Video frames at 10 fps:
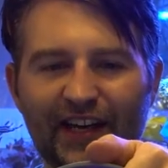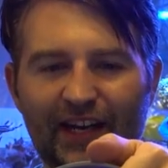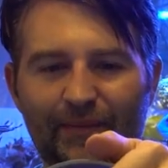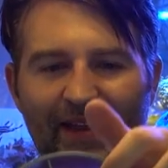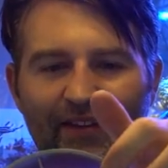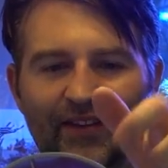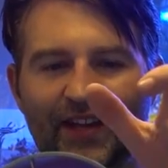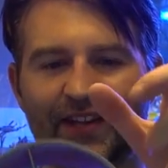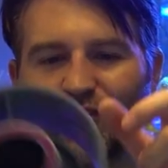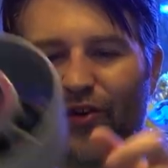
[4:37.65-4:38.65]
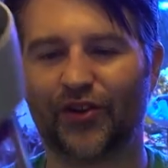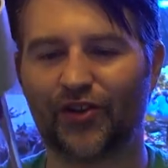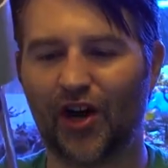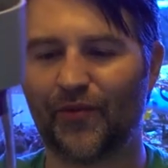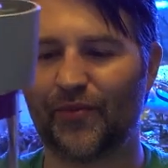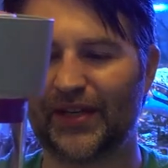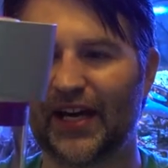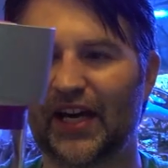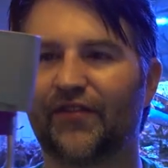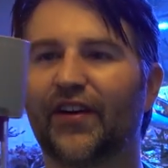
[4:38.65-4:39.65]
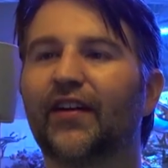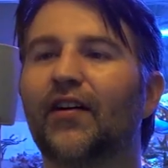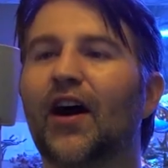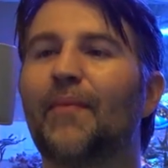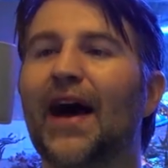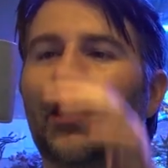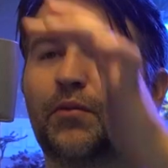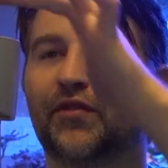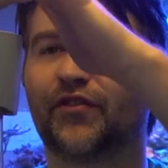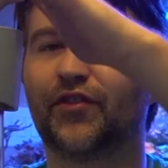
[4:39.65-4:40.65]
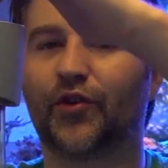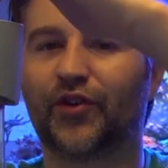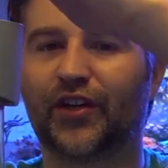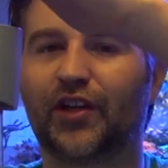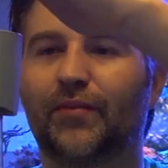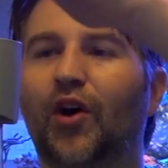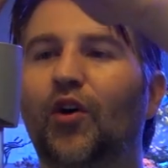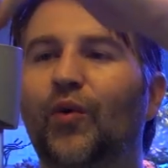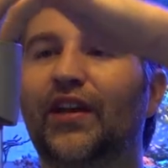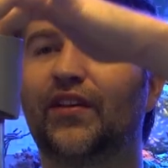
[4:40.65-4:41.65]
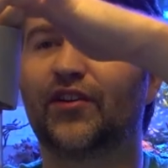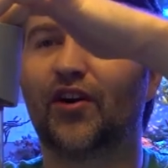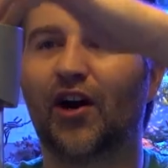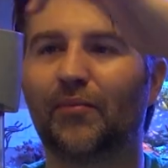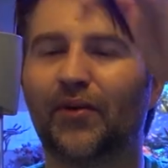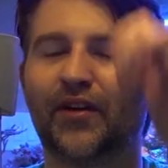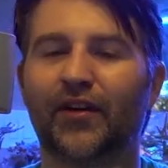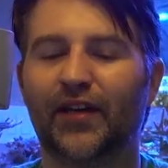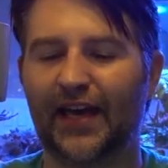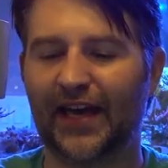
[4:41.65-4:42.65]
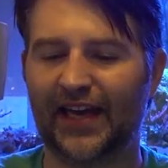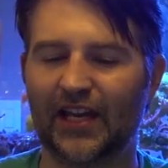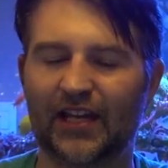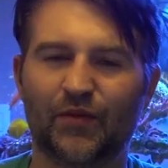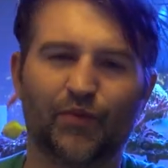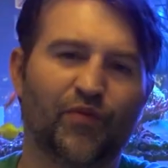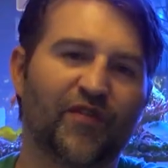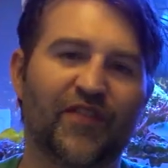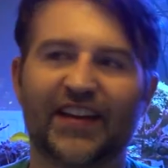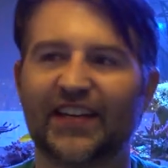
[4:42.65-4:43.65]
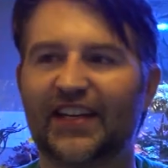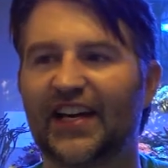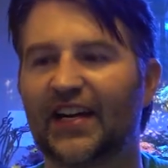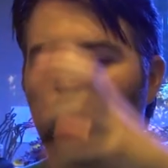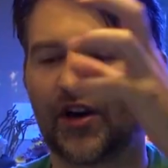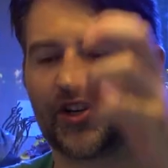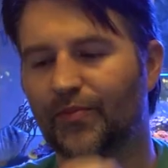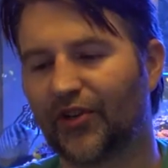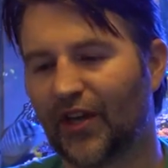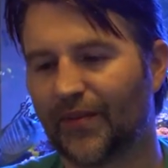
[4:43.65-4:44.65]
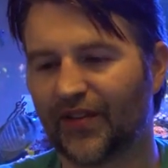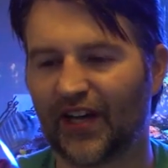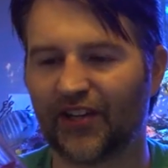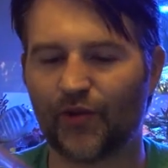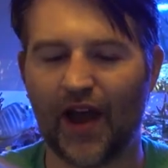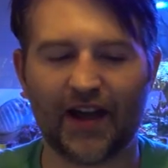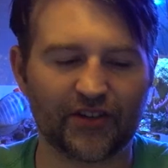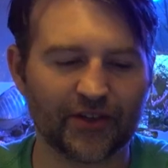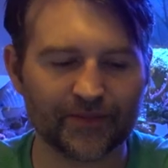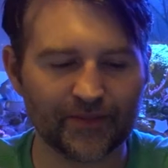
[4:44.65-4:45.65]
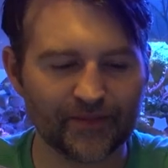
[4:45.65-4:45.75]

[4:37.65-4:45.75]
kind of pencil-sized hole in the top would be kind of a backup overflow, so it can come all the way to the top, and it'd prevent any kind of pressure buildup inside the reactor.